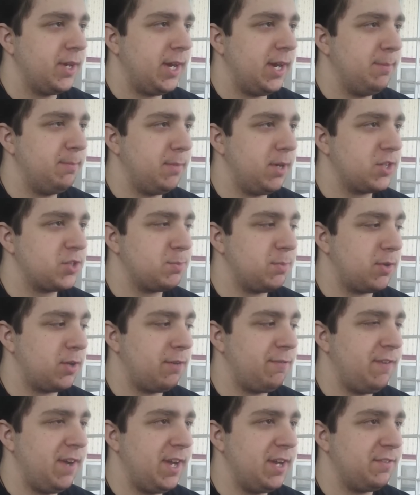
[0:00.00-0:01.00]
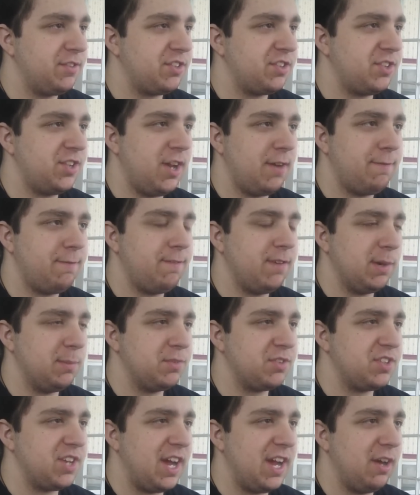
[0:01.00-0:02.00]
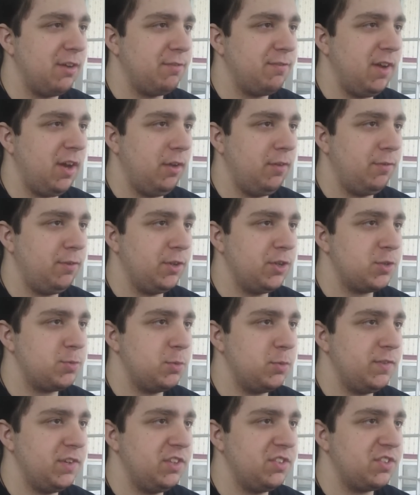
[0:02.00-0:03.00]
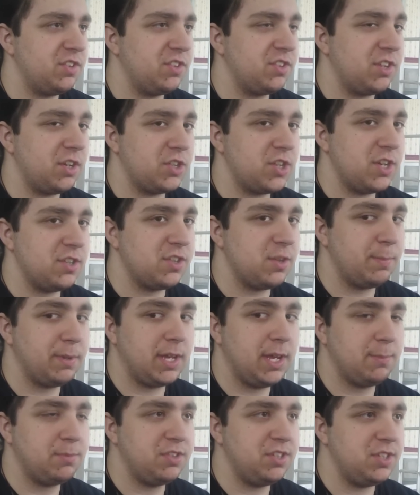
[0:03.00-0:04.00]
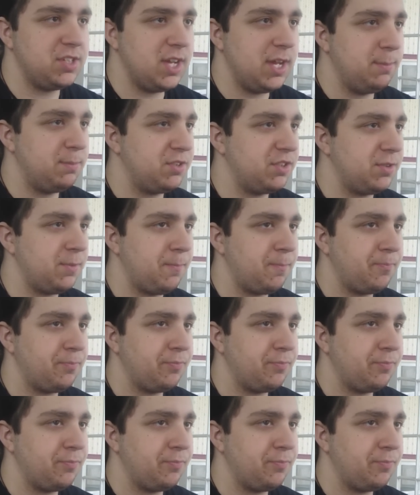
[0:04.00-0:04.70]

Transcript: I'm much more a fan of snuff film style found footage movies, such as the Poughkeepsie tapes.